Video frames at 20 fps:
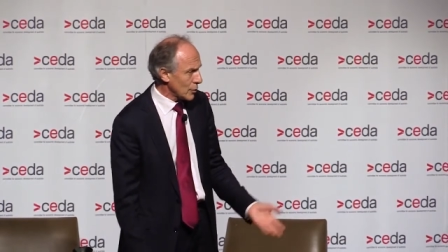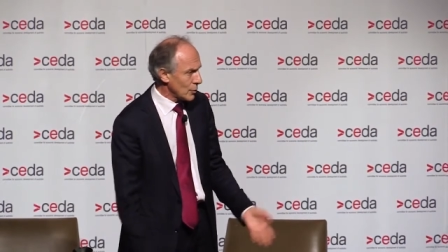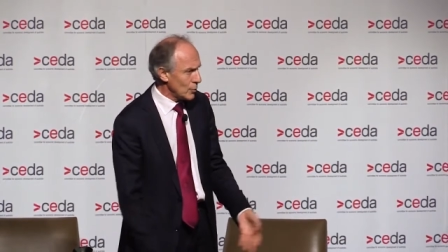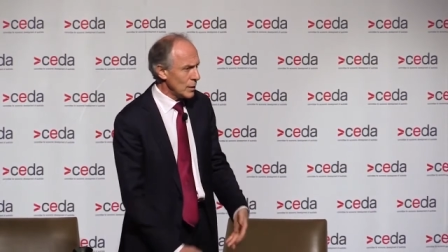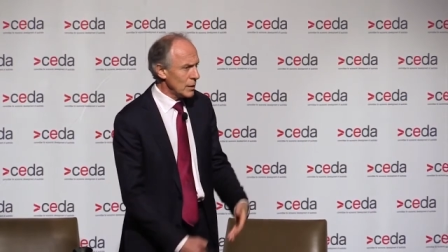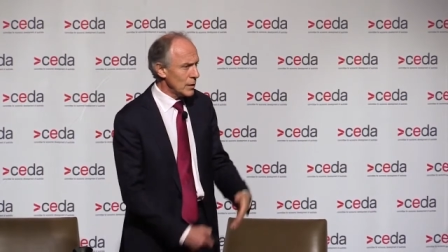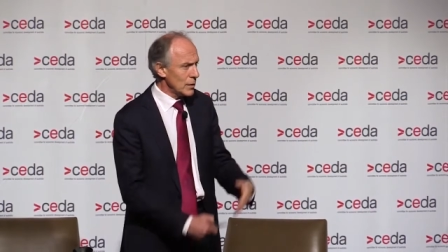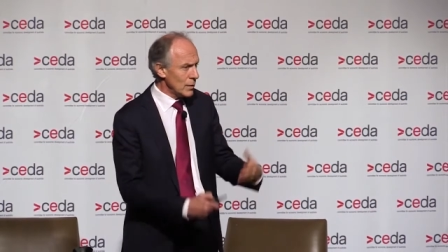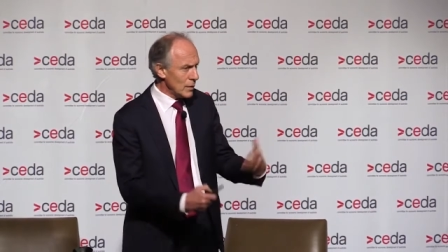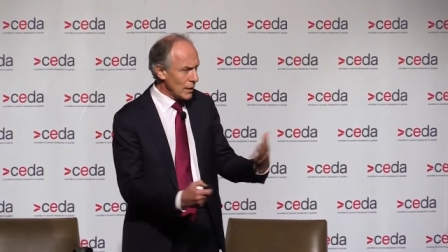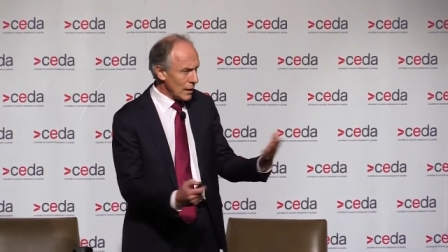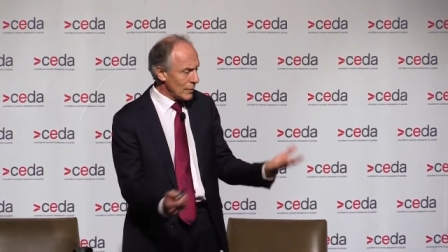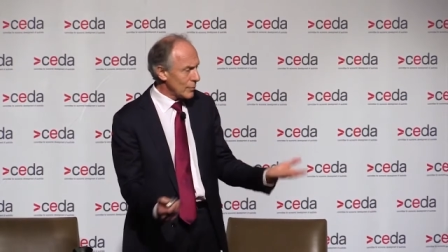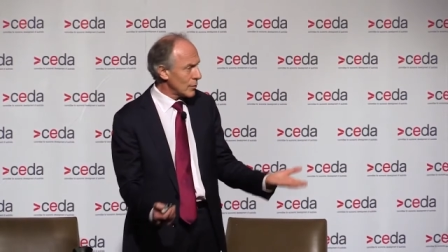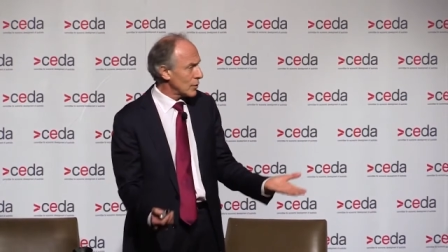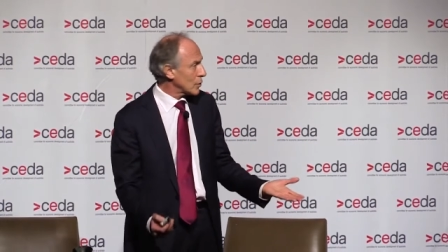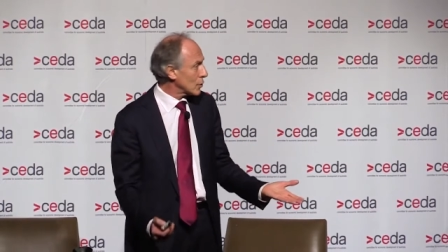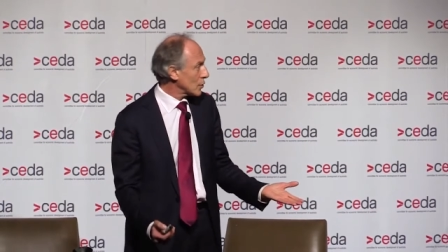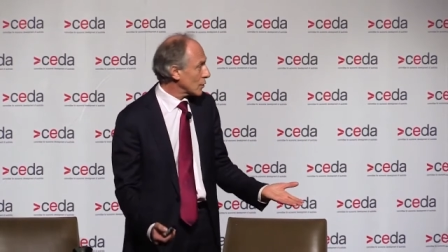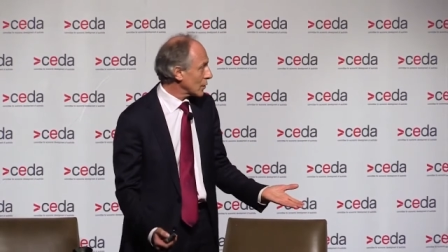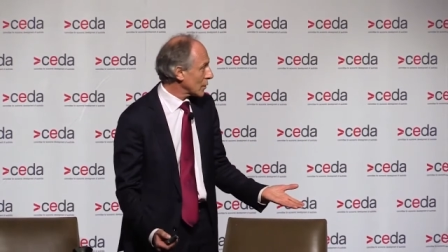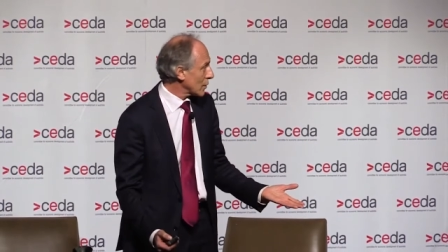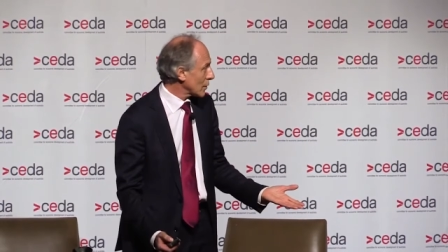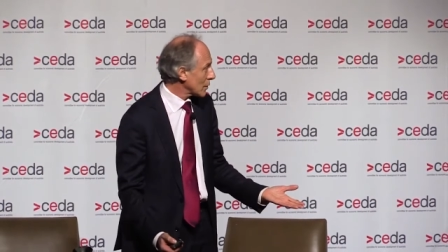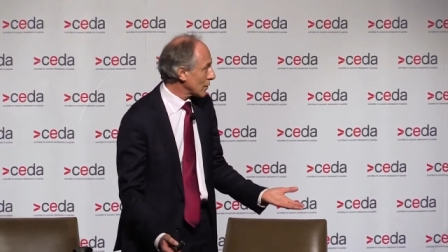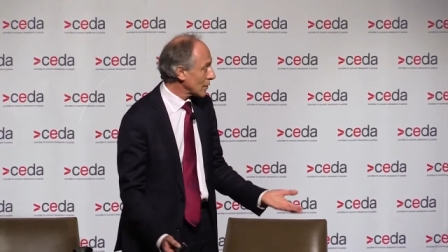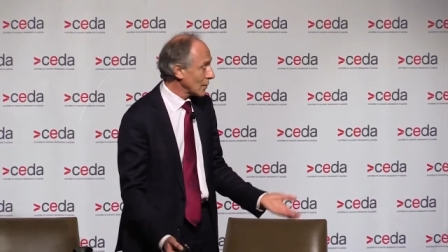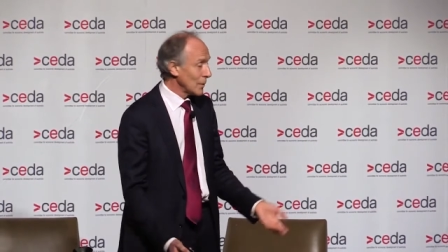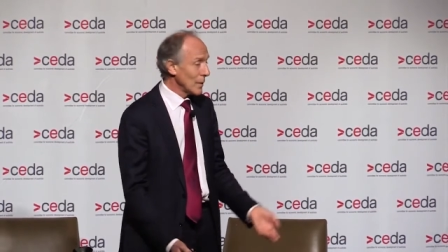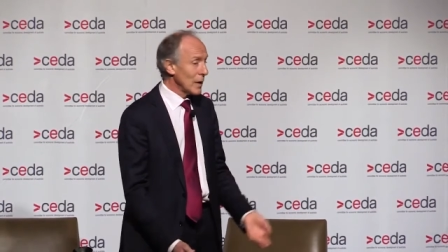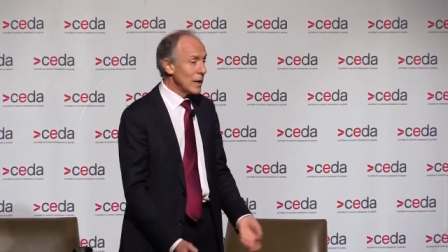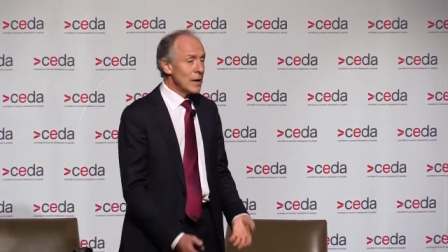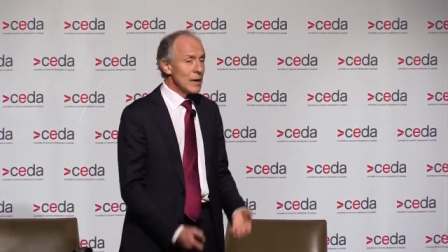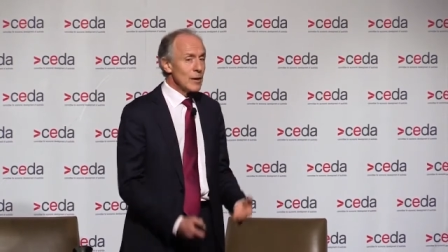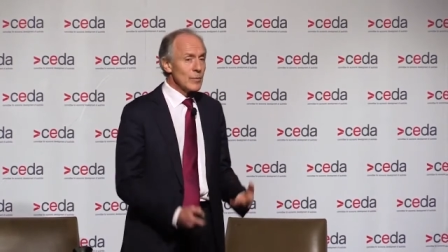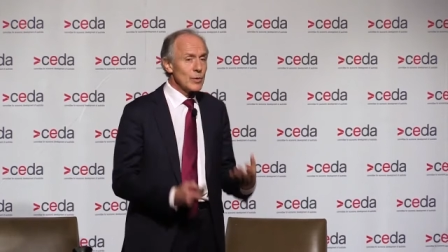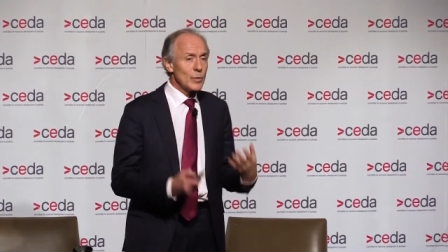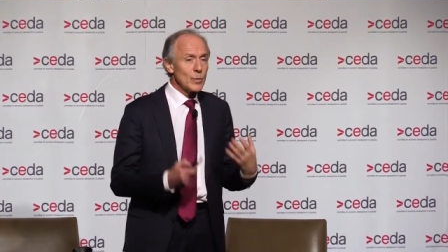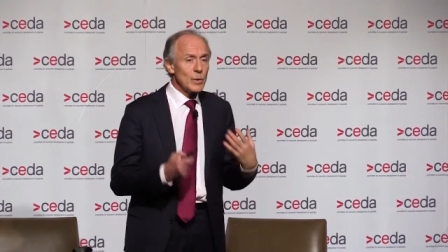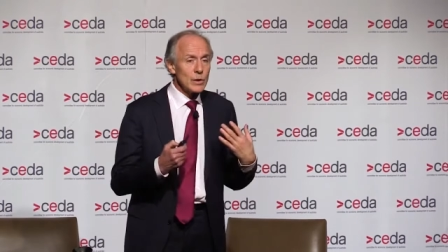So we have the choices,
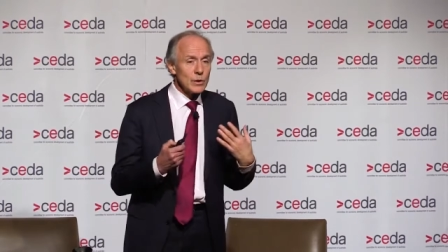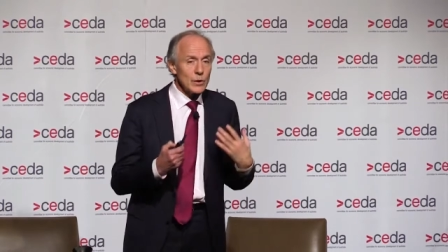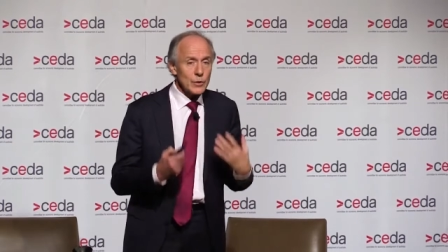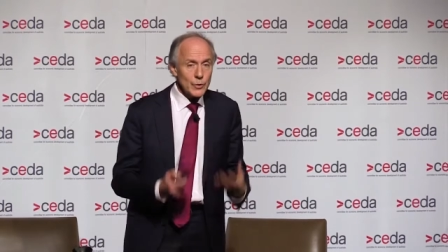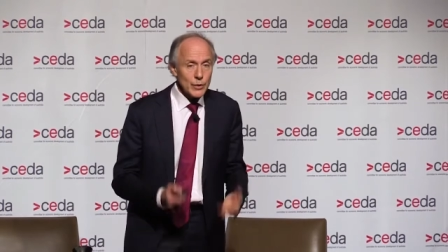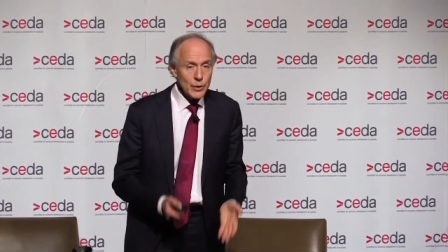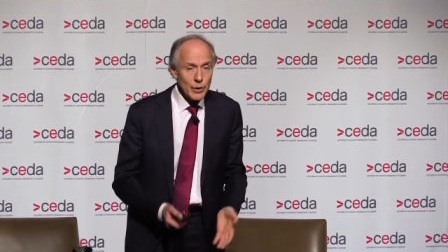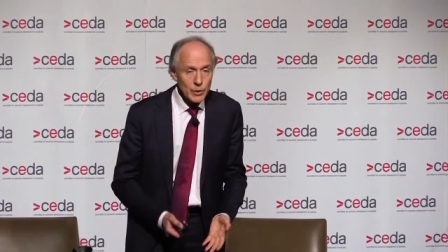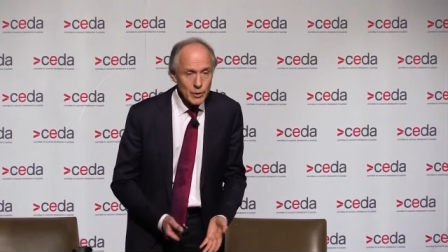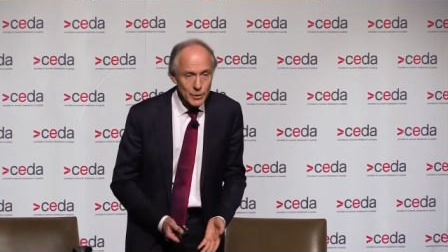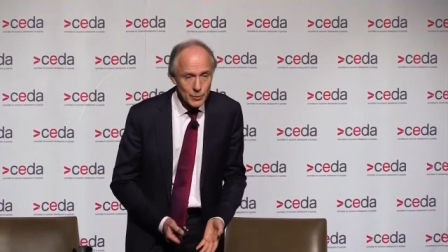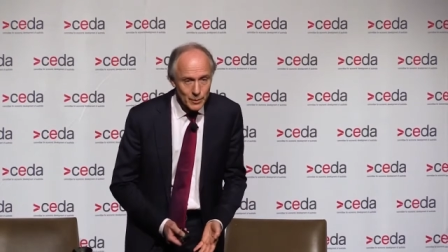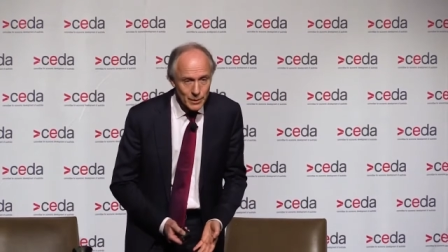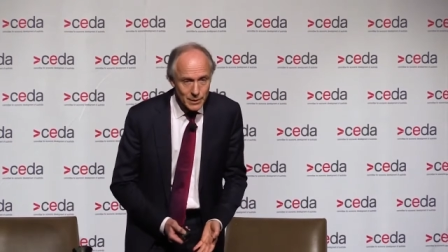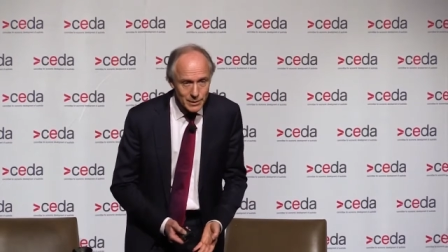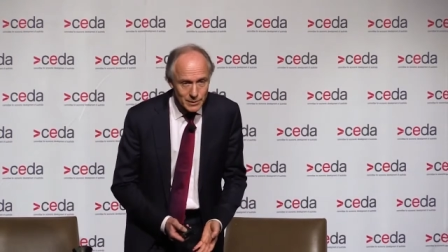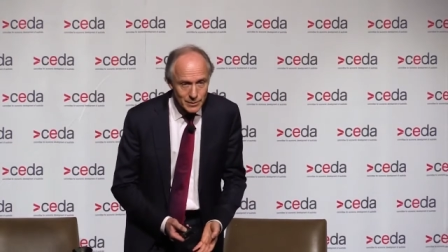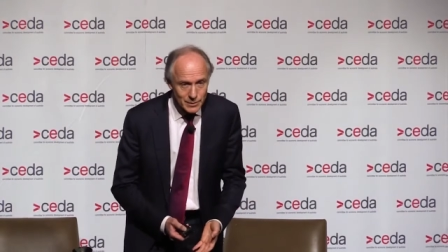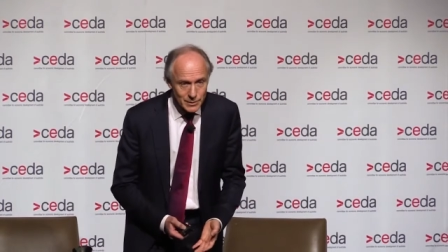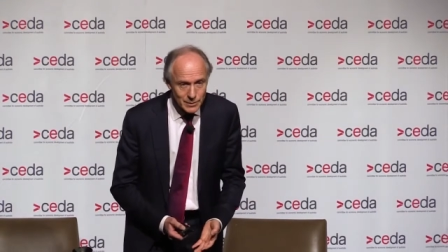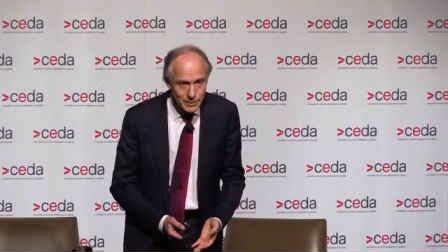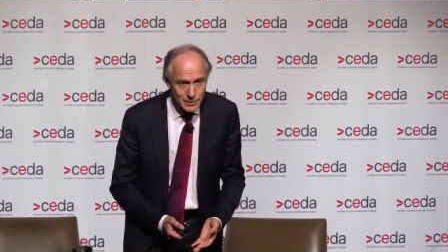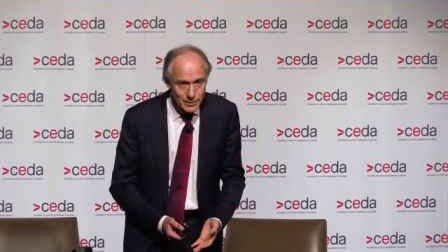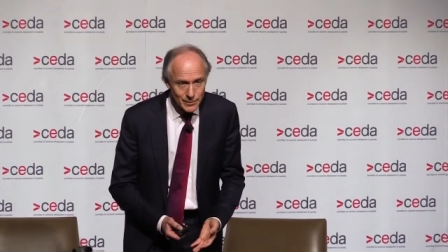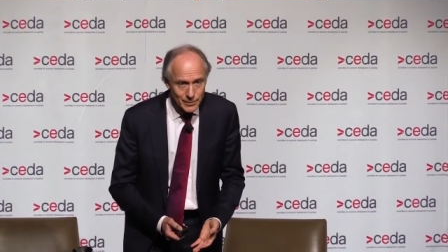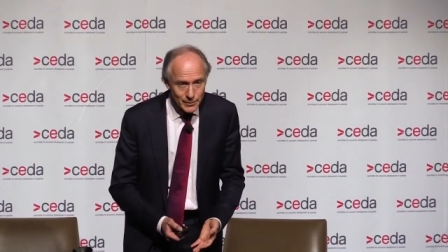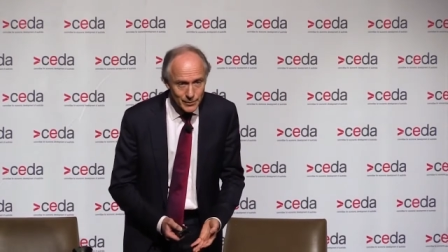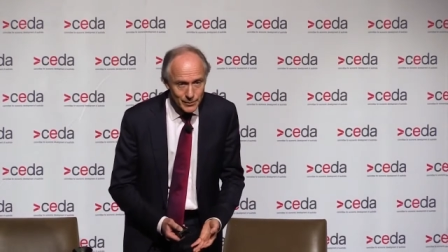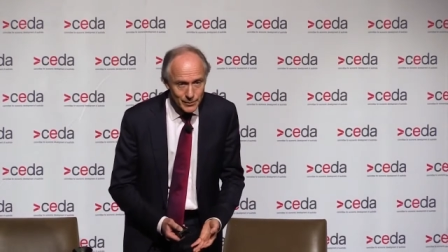but we're not the only ones.